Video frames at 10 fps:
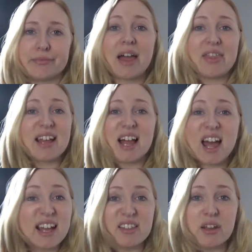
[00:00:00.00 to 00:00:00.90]
I think I
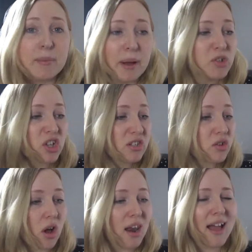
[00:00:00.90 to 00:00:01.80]
like them. I'm just
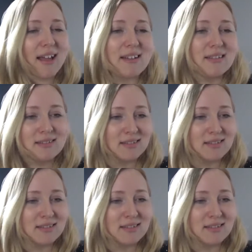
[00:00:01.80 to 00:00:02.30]
not like,